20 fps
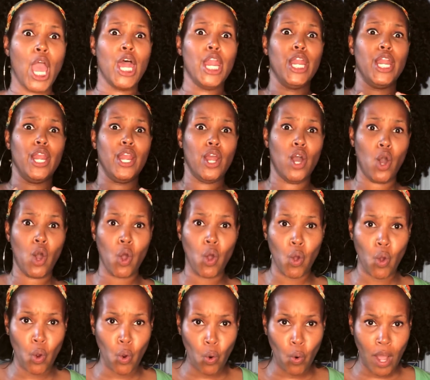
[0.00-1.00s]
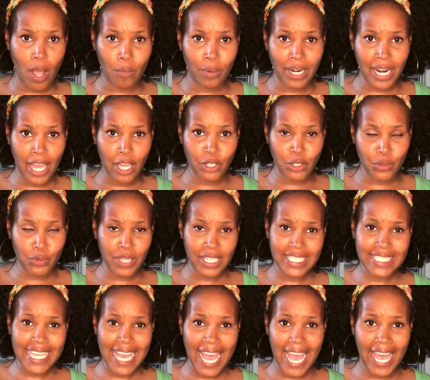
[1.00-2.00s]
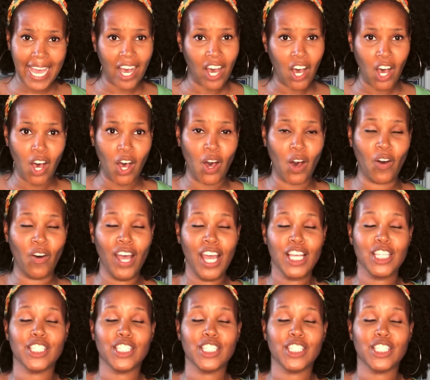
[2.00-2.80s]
no, I would not do this at all.